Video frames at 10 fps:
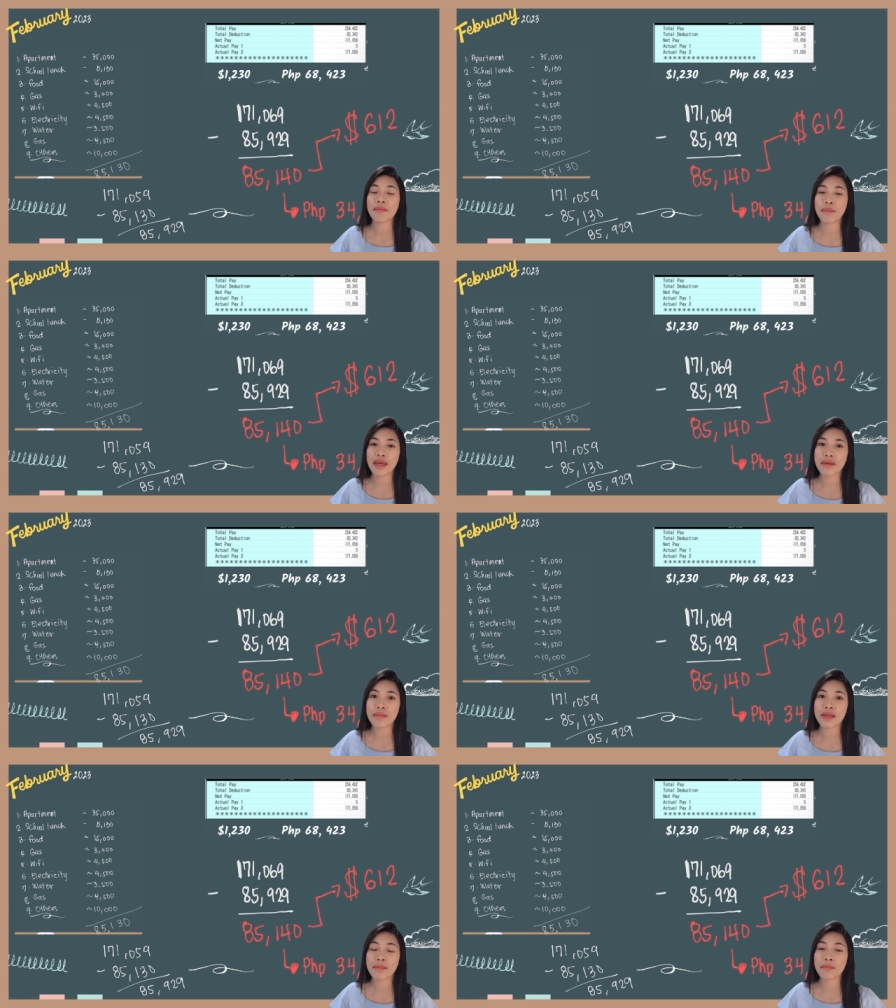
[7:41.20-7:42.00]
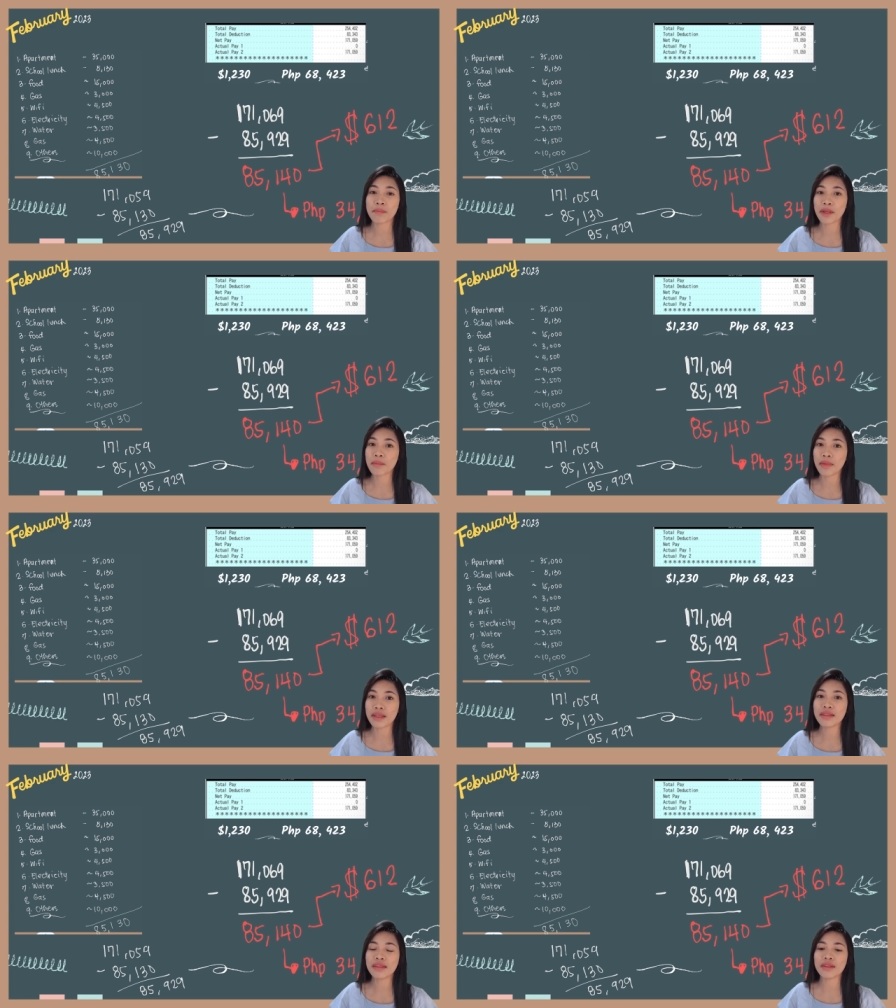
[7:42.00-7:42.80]
pay me per
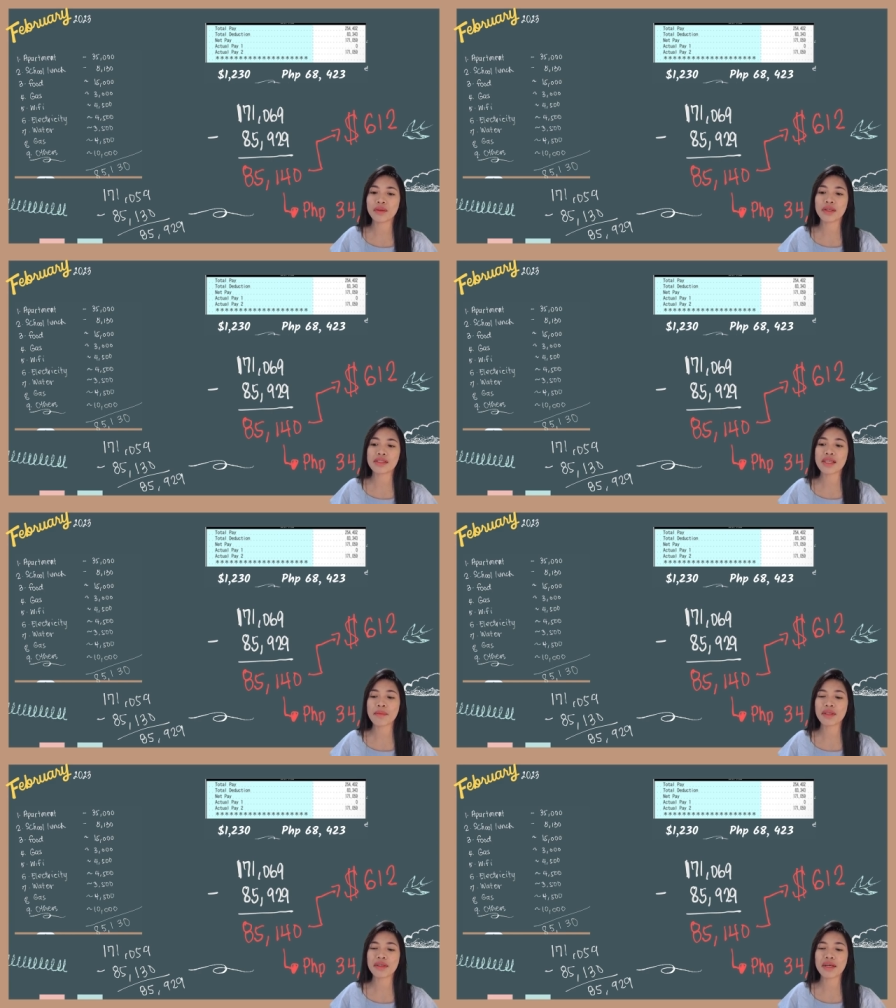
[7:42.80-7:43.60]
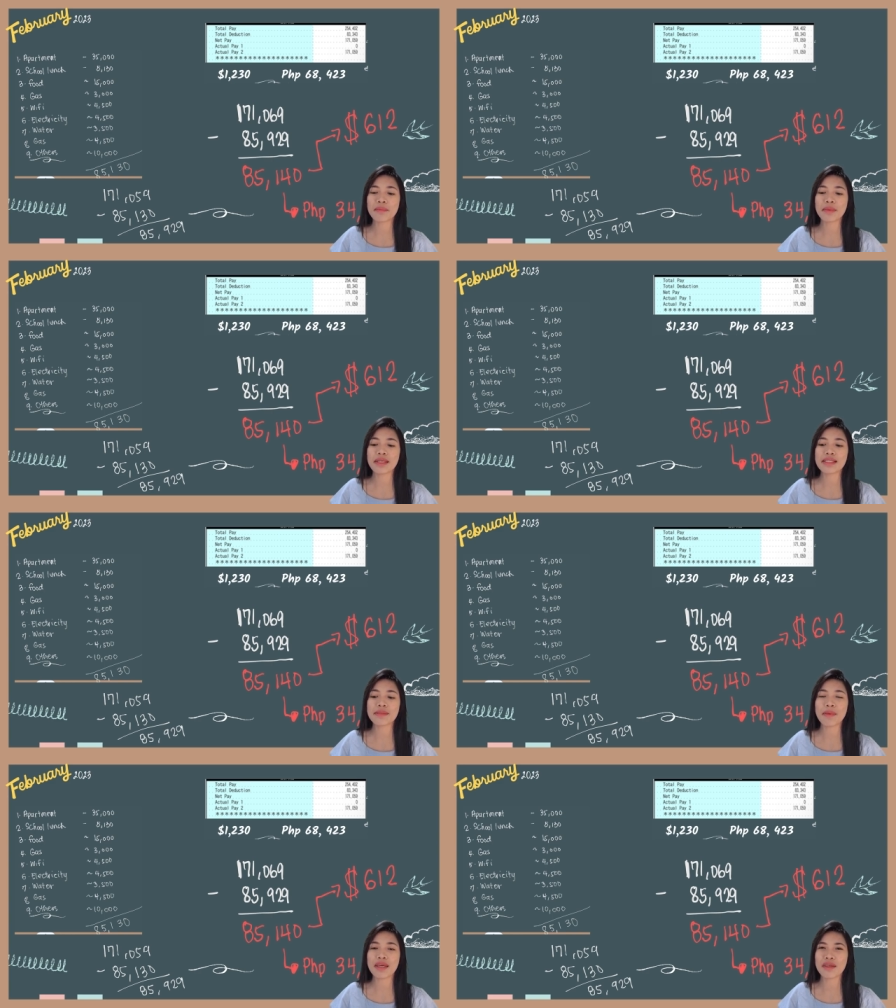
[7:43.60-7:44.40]
month, or some other
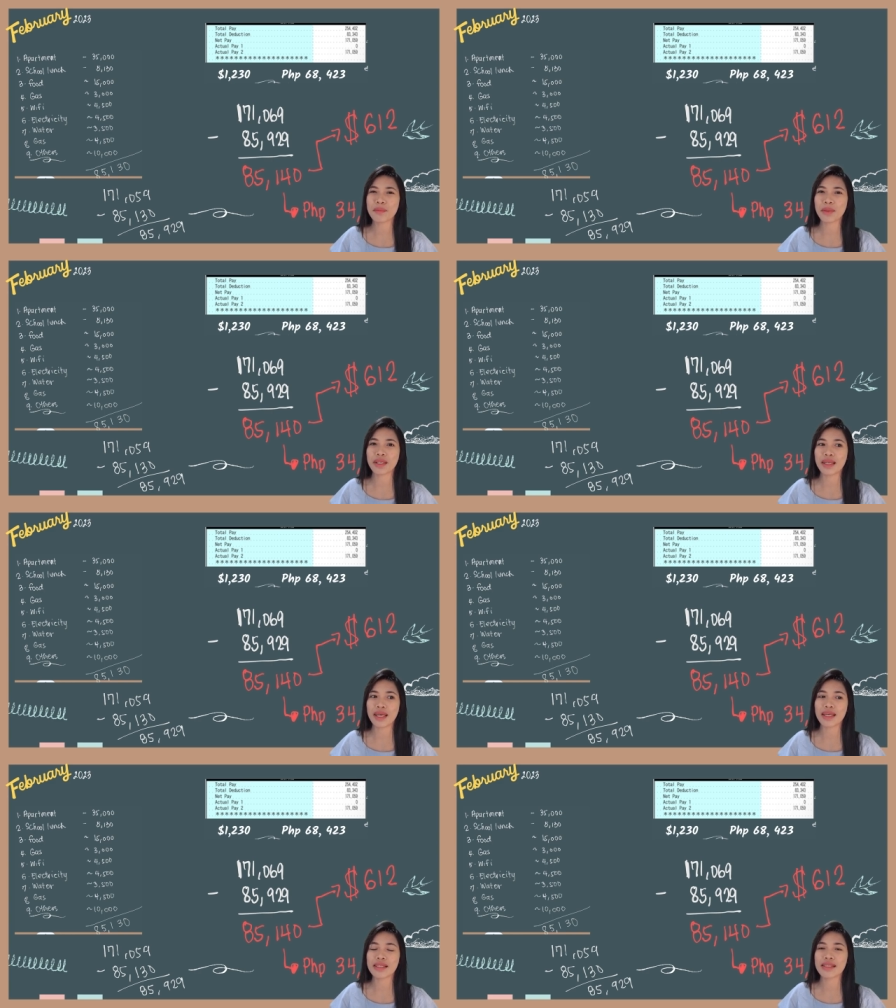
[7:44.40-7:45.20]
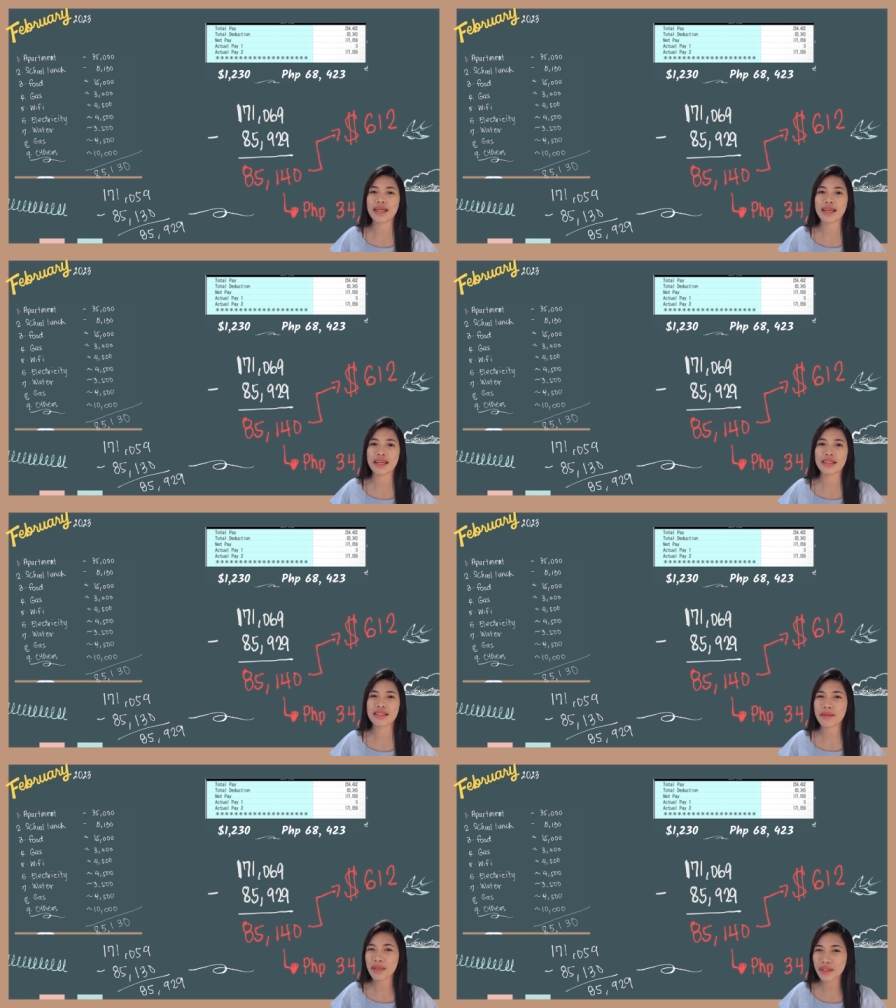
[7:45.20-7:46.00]
companies pay you per day. And some